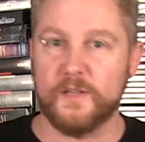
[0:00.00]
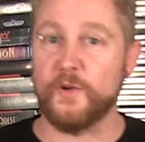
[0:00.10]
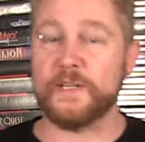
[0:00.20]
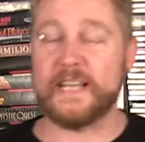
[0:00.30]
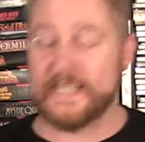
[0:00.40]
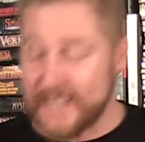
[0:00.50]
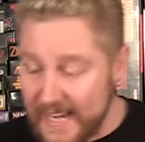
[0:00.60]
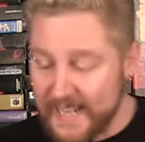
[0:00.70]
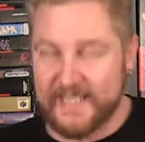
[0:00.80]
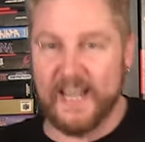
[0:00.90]
So it's
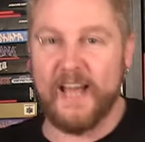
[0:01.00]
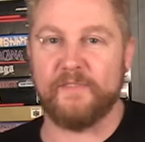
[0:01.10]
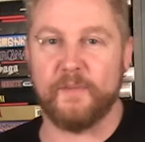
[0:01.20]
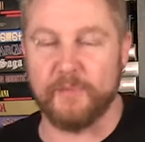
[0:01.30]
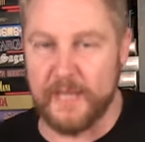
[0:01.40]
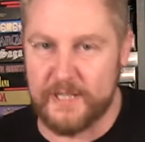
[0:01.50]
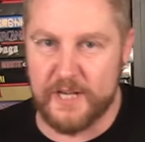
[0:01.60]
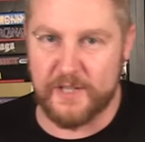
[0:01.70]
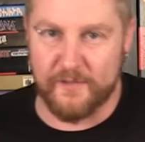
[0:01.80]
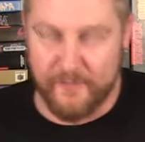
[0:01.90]
exciting to have the
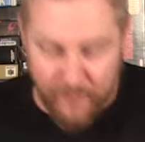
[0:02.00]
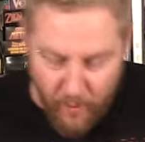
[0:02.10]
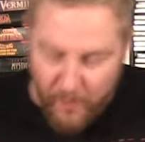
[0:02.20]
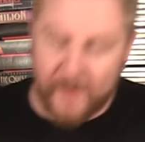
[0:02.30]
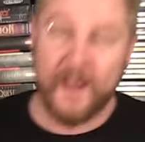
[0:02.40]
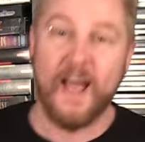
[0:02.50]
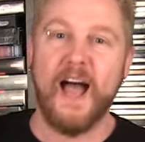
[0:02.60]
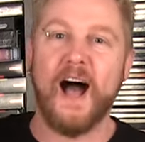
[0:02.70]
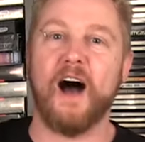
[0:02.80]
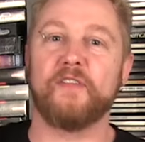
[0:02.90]
PlayStation 4.
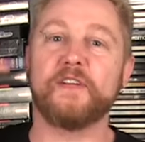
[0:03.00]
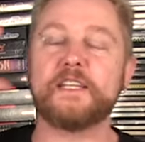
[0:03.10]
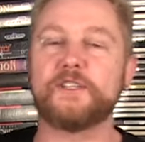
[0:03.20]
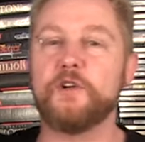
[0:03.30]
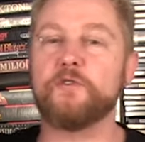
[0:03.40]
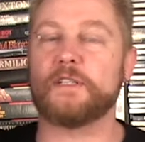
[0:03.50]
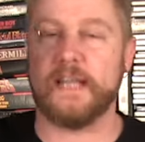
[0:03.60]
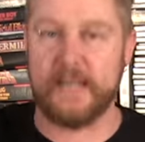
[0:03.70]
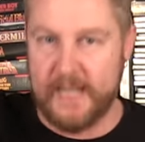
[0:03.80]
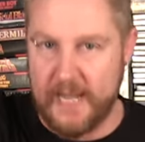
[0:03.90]
Uh, this is used
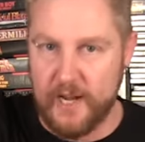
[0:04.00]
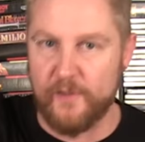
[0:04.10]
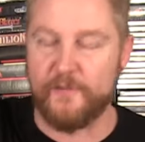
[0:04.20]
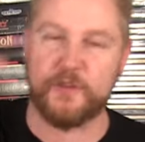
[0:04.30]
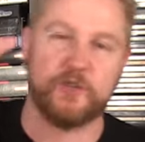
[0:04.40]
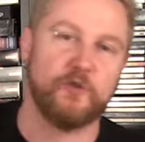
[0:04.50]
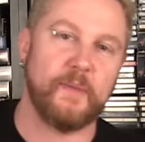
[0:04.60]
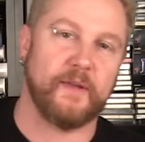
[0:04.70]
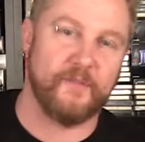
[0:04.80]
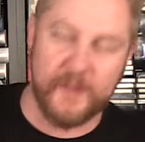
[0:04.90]
in here for
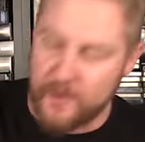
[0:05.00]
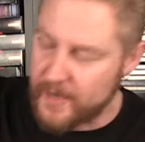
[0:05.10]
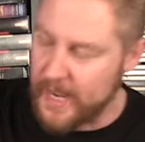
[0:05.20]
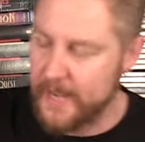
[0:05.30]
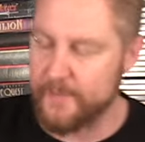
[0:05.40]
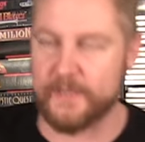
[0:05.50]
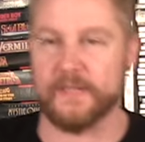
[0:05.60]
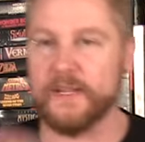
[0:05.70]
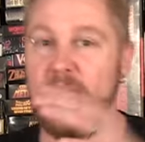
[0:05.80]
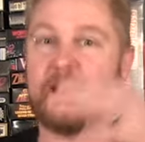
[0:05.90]
streaming video games
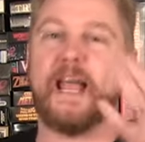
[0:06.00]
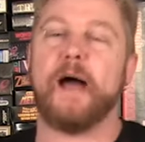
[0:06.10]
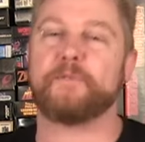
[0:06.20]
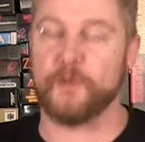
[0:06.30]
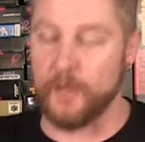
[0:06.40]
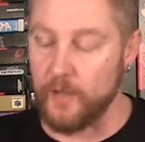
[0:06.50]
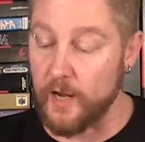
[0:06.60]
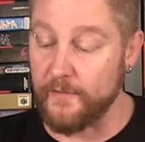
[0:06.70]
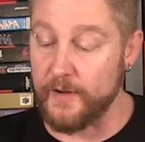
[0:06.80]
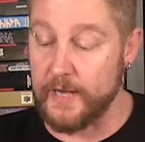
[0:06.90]
and capturing a
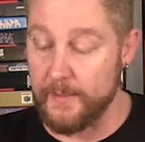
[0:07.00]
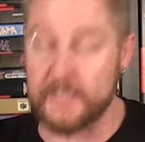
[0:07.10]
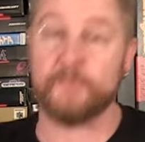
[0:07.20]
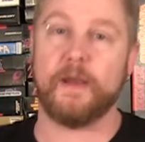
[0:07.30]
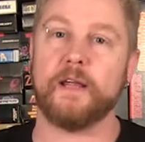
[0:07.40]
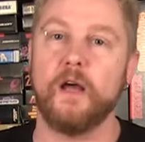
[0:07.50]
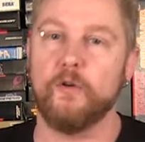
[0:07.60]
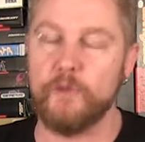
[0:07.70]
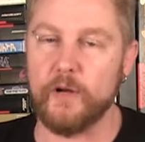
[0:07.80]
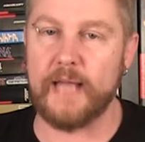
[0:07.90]
lot of video games. It's my
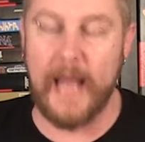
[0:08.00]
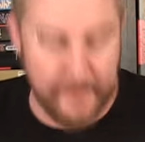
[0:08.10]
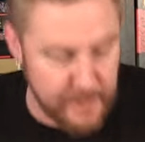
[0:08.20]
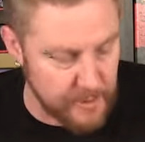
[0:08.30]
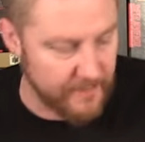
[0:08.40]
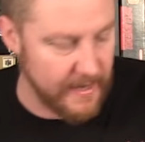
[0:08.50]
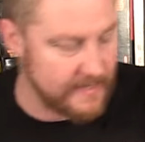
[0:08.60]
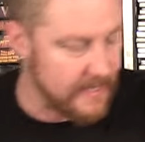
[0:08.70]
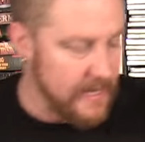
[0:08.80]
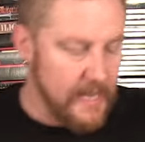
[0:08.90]
real capture
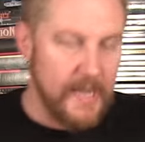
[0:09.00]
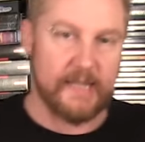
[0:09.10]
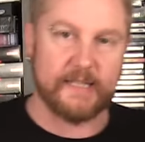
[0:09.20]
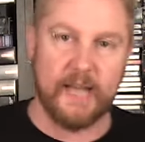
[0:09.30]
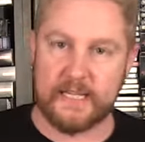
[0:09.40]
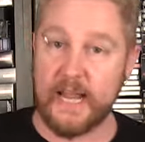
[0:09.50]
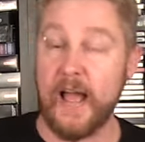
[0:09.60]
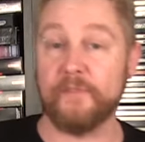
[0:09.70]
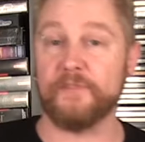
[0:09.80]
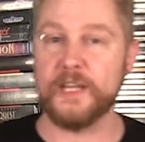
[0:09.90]
device. It's nice to
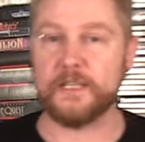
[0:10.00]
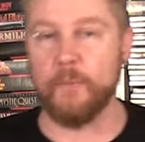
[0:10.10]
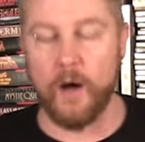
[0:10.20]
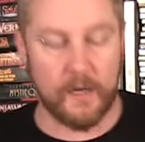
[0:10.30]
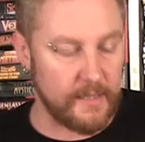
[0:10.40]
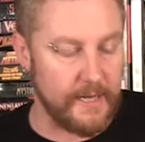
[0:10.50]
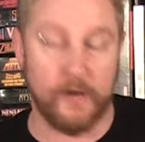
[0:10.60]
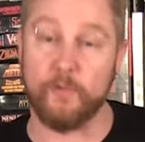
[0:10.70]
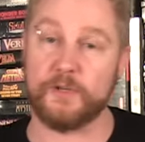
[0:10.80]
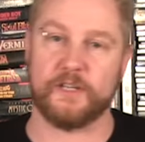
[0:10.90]
have this model
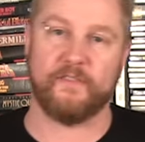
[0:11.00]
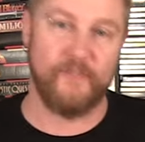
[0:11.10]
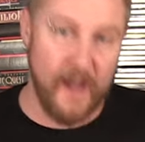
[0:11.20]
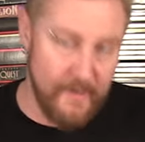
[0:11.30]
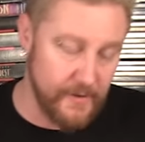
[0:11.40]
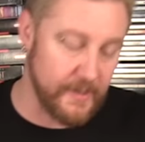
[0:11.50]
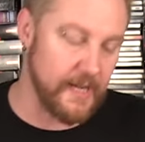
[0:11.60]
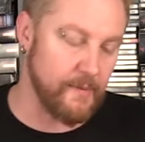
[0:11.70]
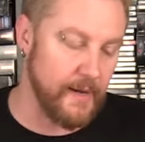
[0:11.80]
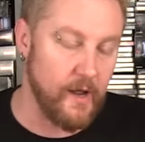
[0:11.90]
here, which is a 500
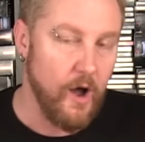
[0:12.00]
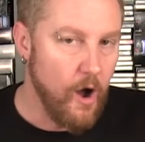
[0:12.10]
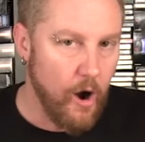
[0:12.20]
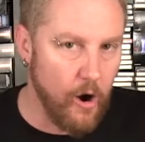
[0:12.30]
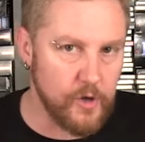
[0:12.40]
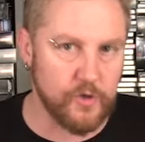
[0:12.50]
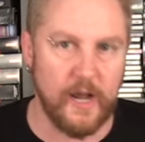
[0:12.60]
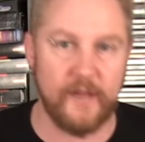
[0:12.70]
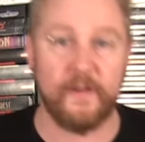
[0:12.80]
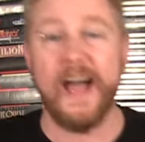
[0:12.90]
gigabyte hard
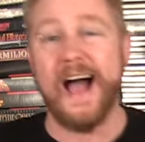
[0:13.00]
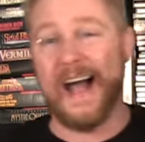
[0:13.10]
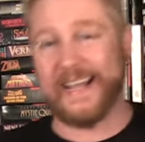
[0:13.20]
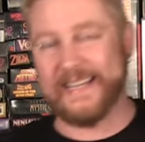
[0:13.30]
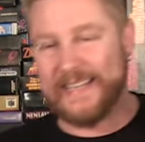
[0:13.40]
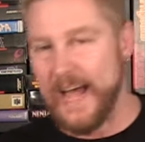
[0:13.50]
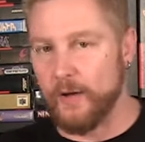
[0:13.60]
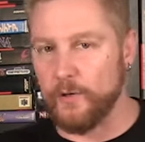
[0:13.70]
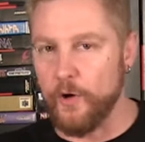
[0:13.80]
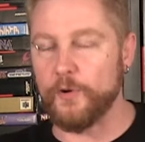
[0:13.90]
drive. I can
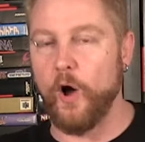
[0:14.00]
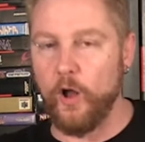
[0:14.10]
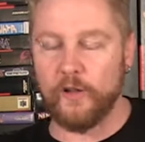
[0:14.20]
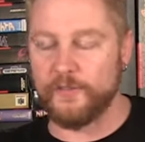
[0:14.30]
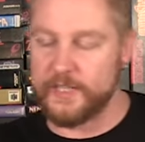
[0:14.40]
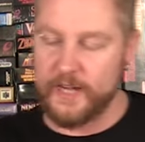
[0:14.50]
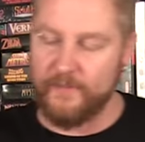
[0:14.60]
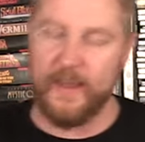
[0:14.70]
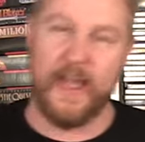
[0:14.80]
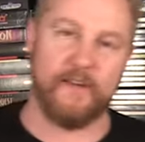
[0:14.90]
download all of the
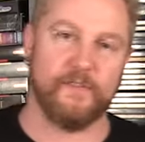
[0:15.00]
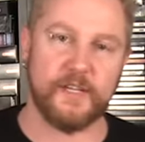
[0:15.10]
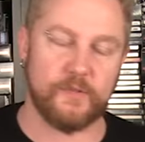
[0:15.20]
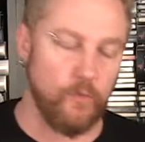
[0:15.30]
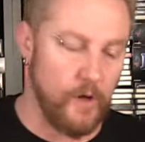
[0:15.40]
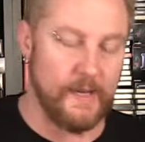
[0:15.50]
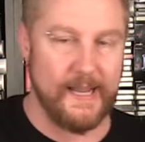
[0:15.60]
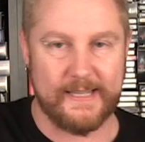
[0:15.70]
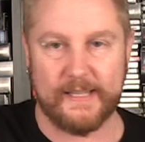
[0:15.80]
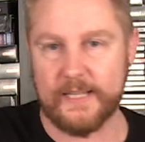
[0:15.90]
stuff I have on this one
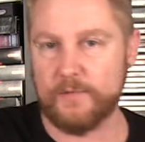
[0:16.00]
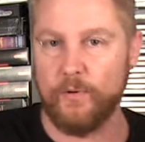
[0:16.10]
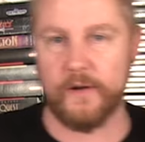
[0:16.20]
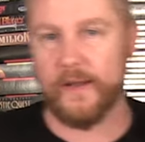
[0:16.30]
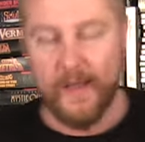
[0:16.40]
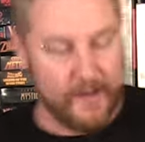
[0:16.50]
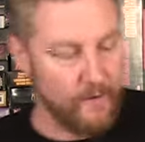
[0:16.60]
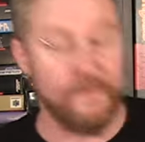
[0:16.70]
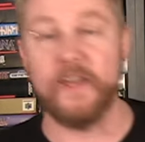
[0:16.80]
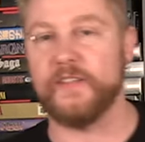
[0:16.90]
into this one, you
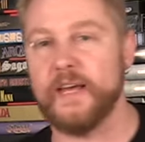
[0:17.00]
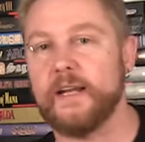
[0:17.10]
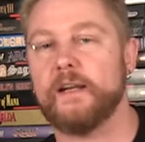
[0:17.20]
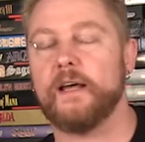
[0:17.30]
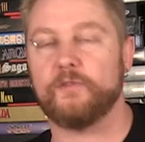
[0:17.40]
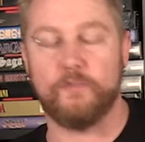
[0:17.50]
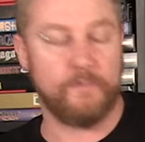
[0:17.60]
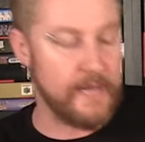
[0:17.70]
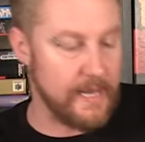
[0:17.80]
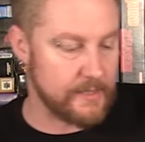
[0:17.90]
know, via the internet through
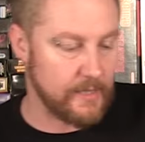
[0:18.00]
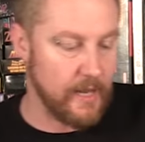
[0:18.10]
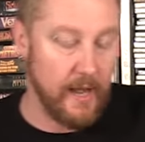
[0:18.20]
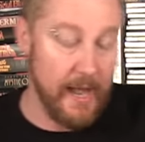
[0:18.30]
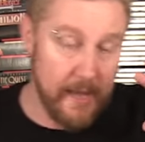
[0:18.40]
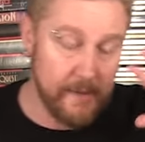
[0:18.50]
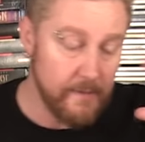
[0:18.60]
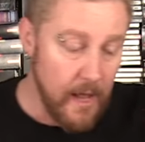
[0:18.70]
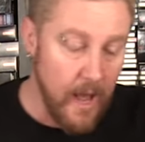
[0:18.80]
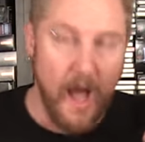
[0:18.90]
PSN
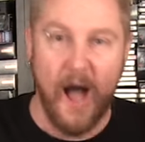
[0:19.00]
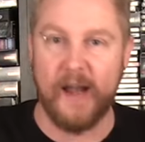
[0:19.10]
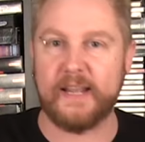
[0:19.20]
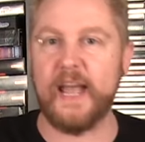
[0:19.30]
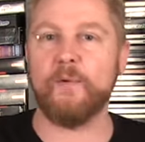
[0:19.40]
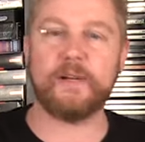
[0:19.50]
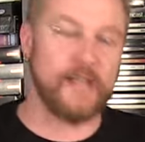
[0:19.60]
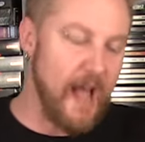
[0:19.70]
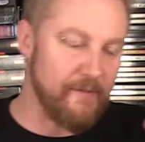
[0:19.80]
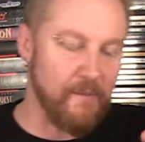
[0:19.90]
and I can't wait
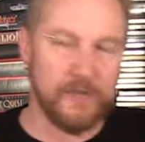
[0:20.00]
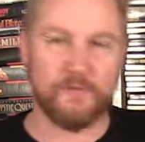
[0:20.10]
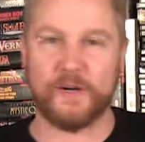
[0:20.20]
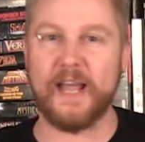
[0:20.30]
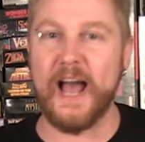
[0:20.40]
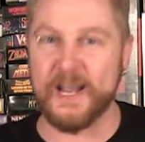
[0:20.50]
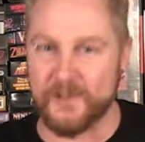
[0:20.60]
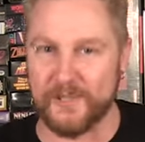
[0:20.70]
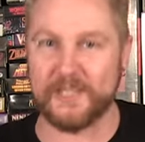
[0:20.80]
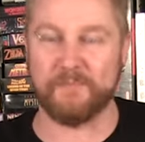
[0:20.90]
to have a much more
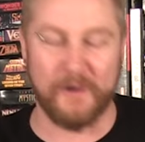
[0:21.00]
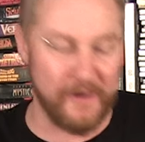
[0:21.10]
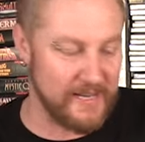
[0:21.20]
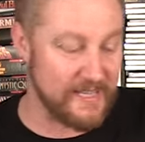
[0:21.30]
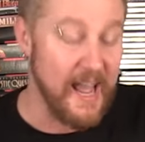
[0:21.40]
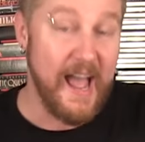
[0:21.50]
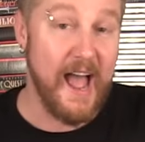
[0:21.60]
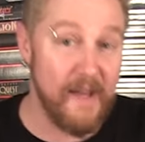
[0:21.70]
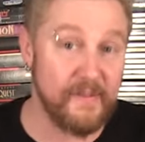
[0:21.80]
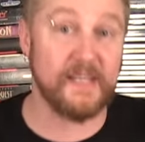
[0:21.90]
casual experience
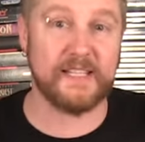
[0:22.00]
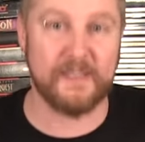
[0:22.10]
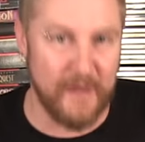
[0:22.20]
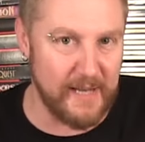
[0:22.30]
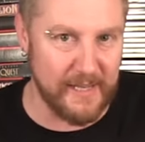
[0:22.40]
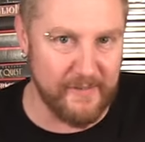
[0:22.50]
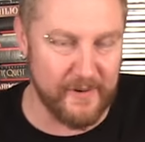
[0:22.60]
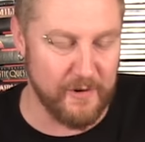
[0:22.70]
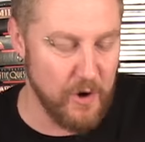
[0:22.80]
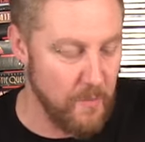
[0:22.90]
having this in my
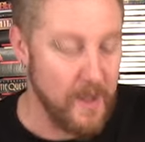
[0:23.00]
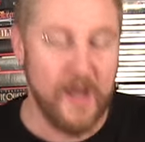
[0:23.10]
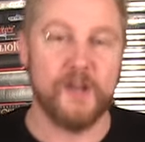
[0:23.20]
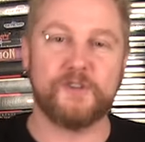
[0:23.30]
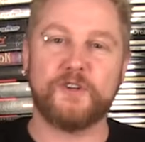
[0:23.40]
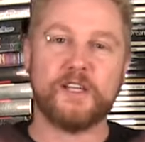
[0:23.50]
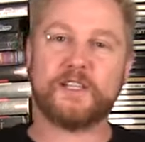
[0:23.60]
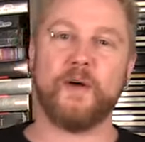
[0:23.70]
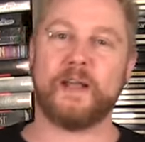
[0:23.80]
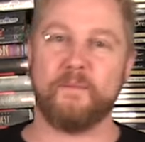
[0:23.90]
living room just
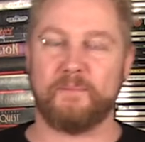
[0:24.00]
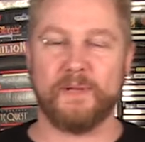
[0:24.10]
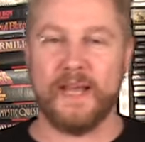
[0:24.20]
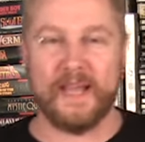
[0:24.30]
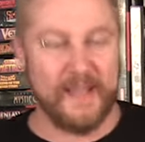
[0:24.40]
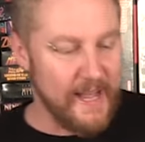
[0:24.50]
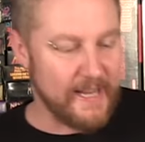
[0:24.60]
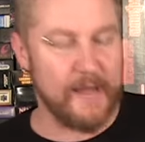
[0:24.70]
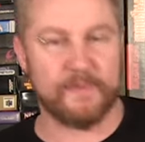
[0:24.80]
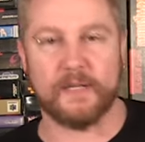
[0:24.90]
so I can play
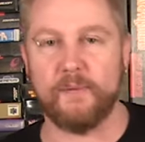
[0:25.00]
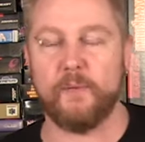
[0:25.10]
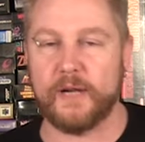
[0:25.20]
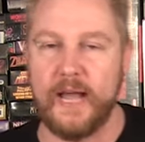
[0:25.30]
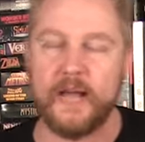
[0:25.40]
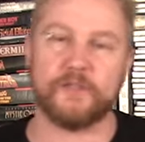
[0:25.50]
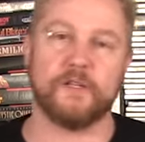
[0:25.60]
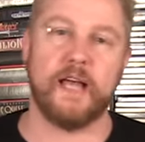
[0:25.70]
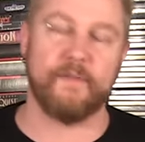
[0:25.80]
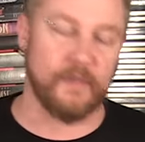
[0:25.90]
games a little bit more
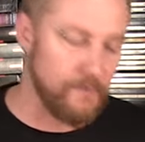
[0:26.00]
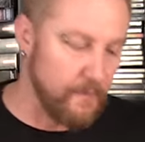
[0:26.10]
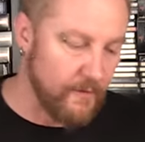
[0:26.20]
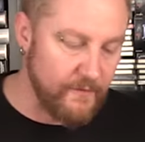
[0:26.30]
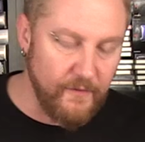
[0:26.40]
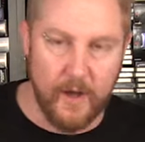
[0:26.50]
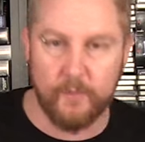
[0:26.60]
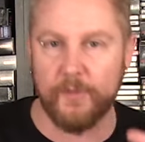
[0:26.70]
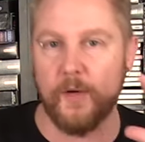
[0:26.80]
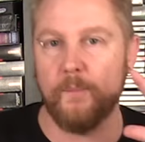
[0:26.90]
casually, have a little bit more
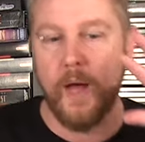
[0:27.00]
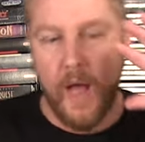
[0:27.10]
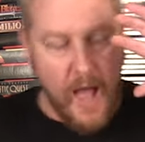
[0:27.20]
fun with them.